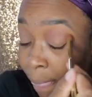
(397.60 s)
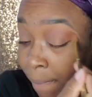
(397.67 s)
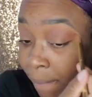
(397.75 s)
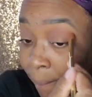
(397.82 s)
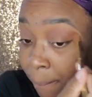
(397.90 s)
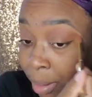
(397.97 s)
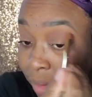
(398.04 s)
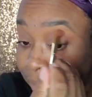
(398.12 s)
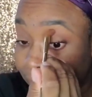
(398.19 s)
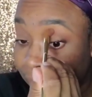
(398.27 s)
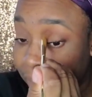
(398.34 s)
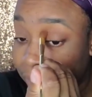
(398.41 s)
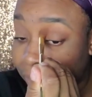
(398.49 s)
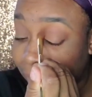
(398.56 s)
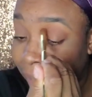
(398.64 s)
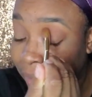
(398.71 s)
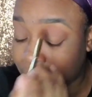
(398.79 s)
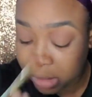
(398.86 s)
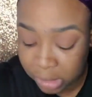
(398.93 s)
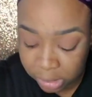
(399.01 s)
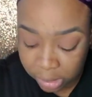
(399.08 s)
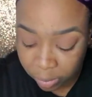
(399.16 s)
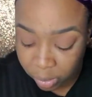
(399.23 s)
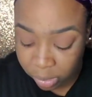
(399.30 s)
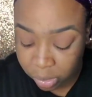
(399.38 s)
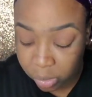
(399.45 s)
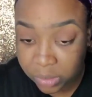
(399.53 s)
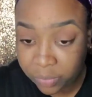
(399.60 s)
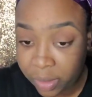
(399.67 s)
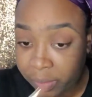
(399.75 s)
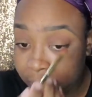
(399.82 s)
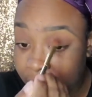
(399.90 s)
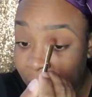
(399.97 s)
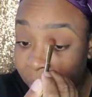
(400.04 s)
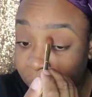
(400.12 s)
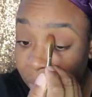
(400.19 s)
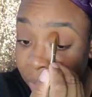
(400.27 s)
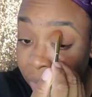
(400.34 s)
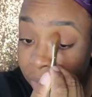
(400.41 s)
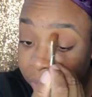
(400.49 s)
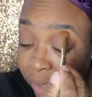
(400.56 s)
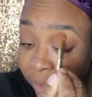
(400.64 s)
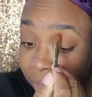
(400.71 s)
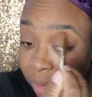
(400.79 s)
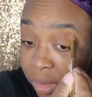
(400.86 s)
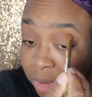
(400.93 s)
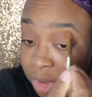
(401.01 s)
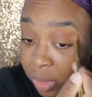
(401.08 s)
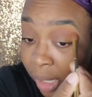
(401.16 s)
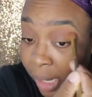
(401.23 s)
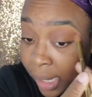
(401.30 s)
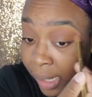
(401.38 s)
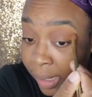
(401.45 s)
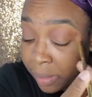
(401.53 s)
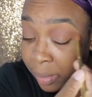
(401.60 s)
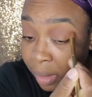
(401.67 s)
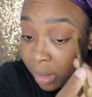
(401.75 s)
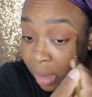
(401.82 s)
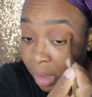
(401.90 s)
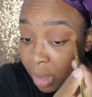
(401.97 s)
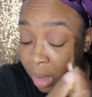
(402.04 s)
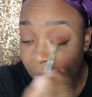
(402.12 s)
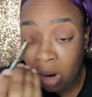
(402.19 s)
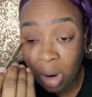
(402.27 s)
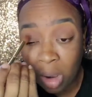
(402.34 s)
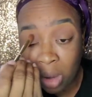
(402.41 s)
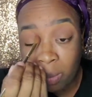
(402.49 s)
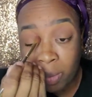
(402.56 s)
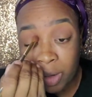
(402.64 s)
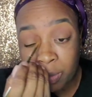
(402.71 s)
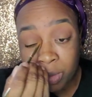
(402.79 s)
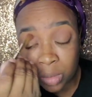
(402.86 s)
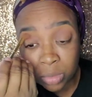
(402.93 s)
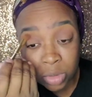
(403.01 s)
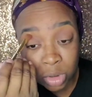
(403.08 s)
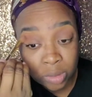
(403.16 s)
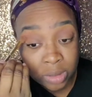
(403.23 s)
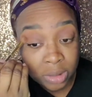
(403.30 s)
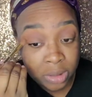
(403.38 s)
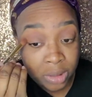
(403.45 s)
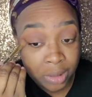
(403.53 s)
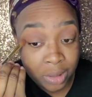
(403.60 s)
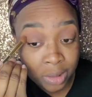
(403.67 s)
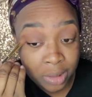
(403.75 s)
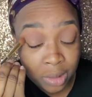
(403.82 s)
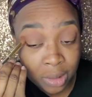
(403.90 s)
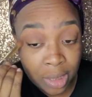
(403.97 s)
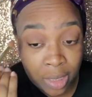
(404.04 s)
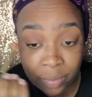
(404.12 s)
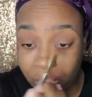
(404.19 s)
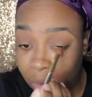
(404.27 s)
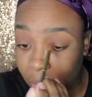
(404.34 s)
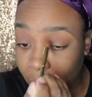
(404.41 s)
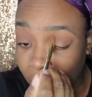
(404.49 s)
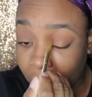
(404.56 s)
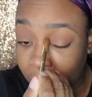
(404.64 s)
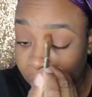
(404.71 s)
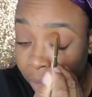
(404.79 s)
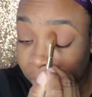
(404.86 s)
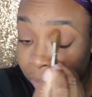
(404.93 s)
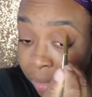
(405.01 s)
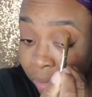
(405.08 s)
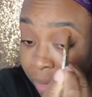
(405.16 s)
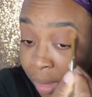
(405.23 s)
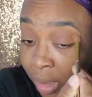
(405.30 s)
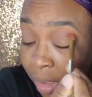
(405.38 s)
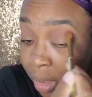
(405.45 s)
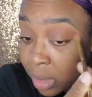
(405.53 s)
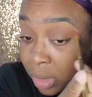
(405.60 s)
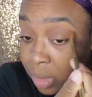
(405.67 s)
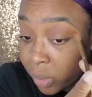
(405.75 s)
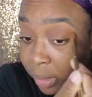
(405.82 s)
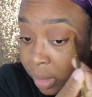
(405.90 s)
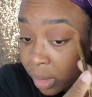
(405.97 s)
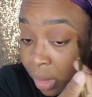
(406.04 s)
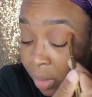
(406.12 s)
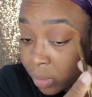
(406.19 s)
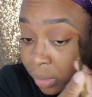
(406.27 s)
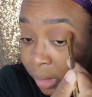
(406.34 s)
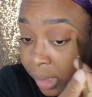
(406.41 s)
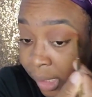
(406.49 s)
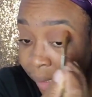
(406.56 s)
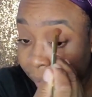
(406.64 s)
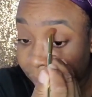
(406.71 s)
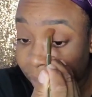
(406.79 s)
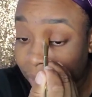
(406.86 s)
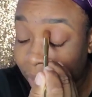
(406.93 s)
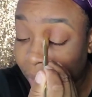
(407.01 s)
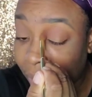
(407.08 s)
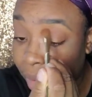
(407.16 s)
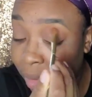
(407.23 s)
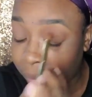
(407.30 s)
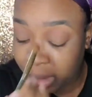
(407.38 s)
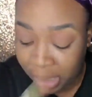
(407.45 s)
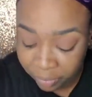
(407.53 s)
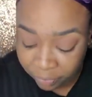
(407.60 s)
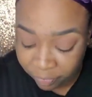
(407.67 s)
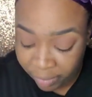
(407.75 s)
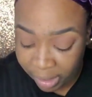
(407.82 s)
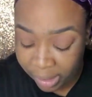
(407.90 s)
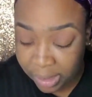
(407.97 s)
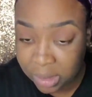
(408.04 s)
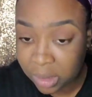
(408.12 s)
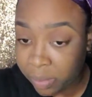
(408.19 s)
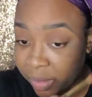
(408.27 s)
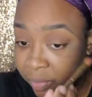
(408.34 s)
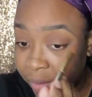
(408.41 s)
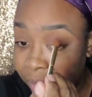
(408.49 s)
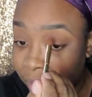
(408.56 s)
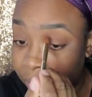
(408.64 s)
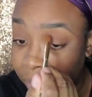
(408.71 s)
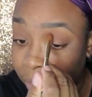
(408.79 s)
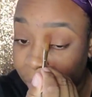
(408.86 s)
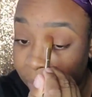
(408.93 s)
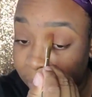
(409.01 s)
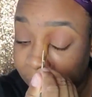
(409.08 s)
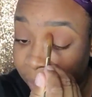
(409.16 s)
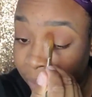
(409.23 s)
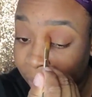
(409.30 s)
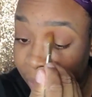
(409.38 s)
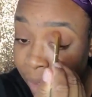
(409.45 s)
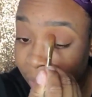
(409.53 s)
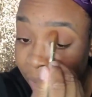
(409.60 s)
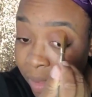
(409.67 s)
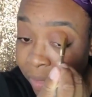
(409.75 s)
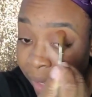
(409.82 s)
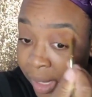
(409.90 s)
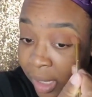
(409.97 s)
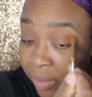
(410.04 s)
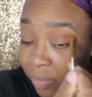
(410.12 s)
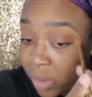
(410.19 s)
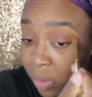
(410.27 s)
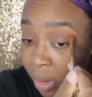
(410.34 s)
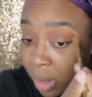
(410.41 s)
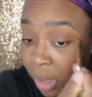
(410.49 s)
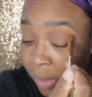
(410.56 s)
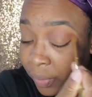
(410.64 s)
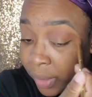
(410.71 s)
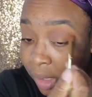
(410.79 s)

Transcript: presents as just someone who is very down to earth, and her tribe are all people who trust her, and they're all doing their own thing. And I find that to be very important, that if you are on the